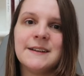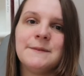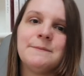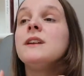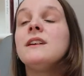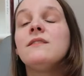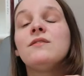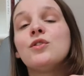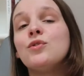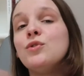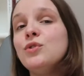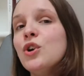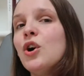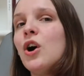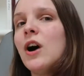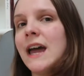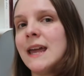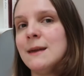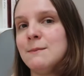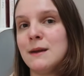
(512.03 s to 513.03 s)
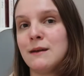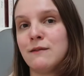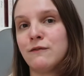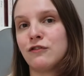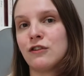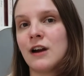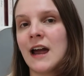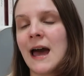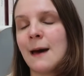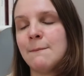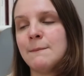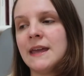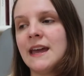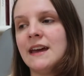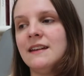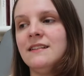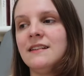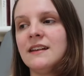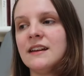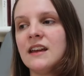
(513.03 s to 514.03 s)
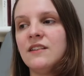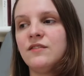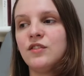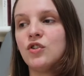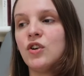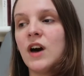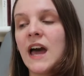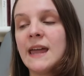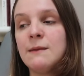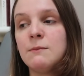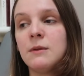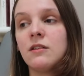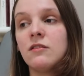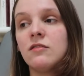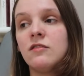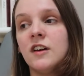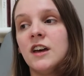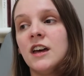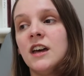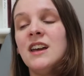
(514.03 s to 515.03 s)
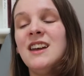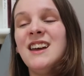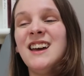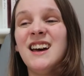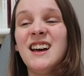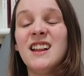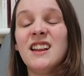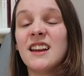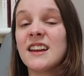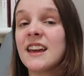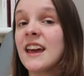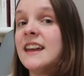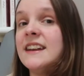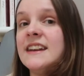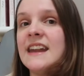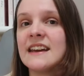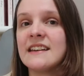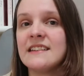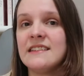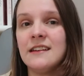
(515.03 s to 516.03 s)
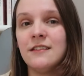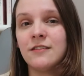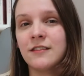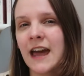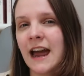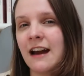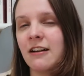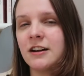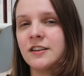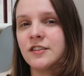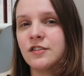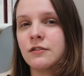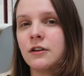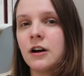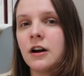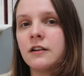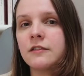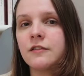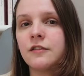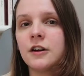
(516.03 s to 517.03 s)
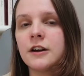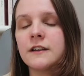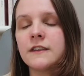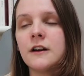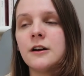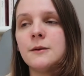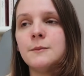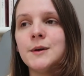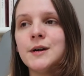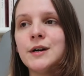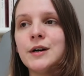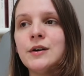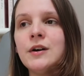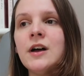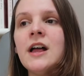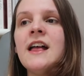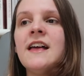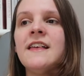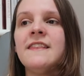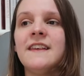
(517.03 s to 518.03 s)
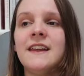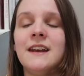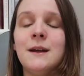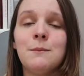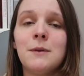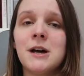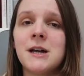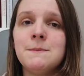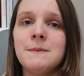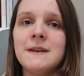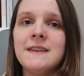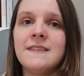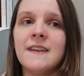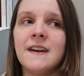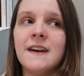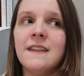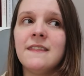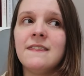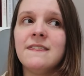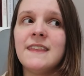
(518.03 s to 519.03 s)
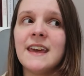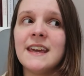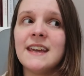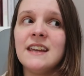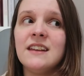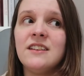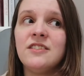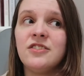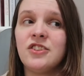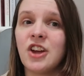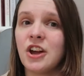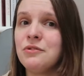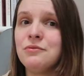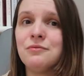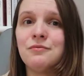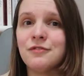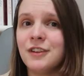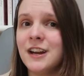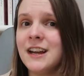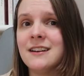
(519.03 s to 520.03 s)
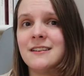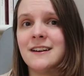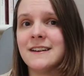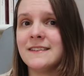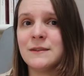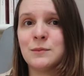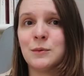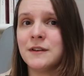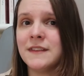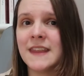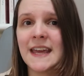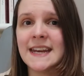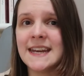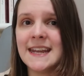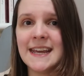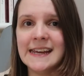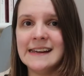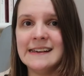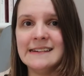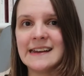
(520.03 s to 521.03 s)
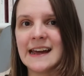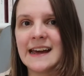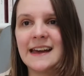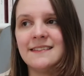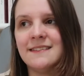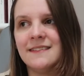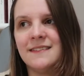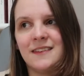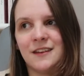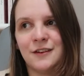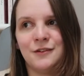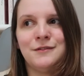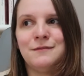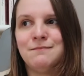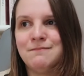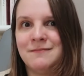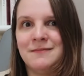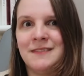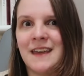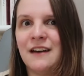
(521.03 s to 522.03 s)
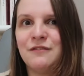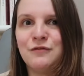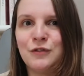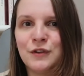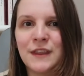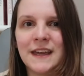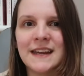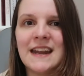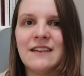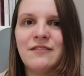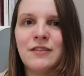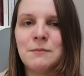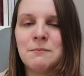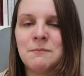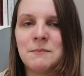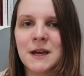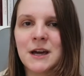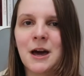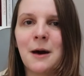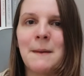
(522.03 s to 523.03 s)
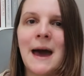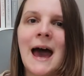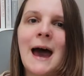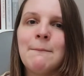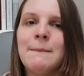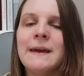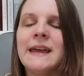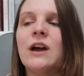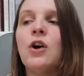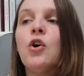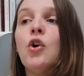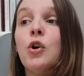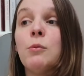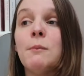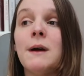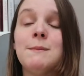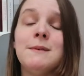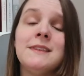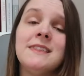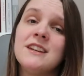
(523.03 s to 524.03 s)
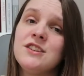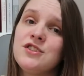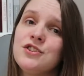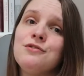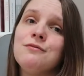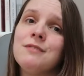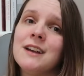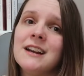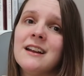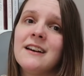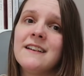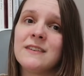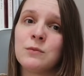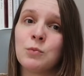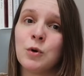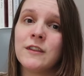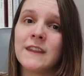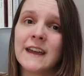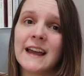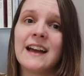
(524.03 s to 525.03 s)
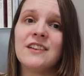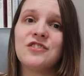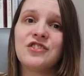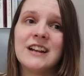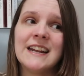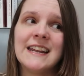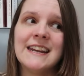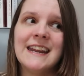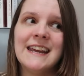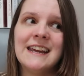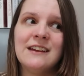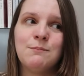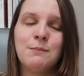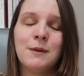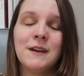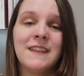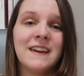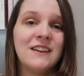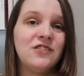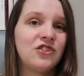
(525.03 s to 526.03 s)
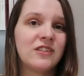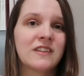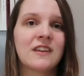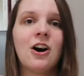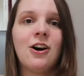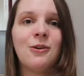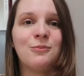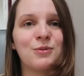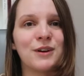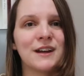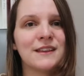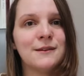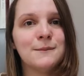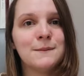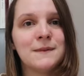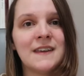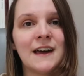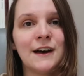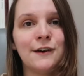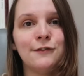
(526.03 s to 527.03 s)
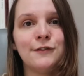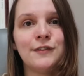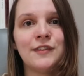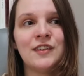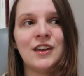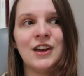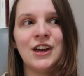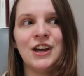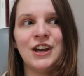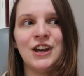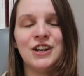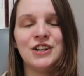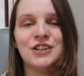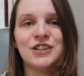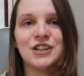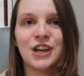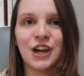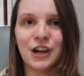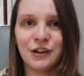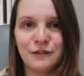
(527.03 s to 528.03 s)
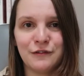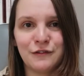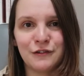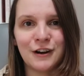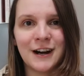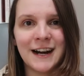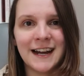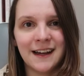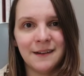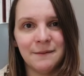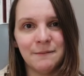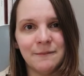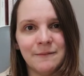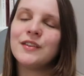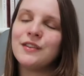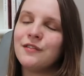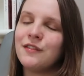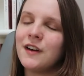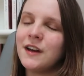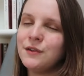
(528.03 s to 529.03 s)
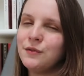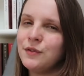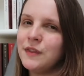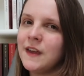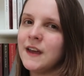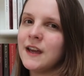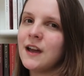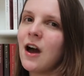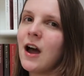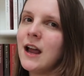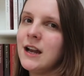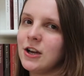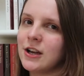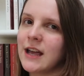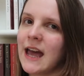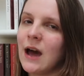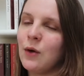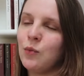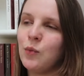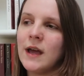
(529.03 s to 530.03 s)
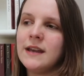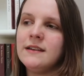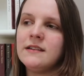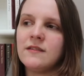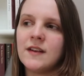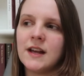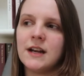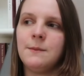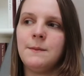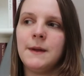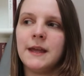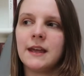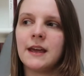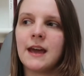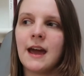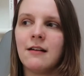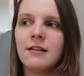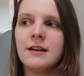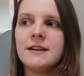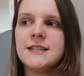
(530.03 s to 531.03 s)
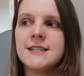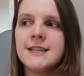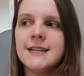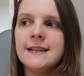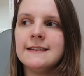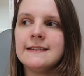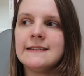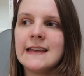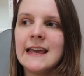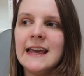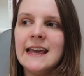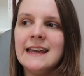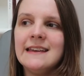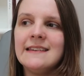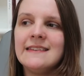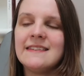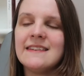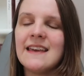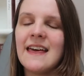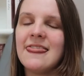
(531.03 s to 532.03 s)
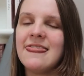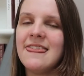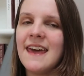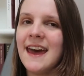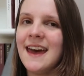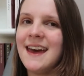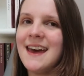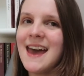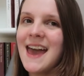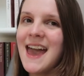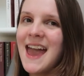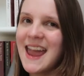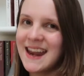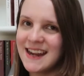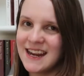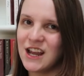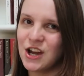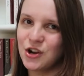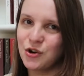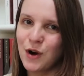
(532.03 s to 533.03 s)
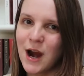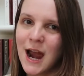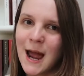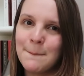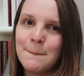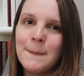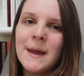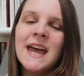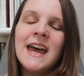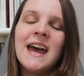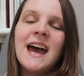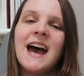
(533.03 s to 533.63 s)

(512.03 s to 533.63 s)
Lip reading: But if you're not aiming for a happy ending, if you're aiming for like a negative character arc, for example, then it might be that they don't realise what they need, and so therefore they never become happy. Or maybe they do realise what they actually need, but they just can't bring themselves to go for it. So the final thing I look at when developing characters is their Enneagram.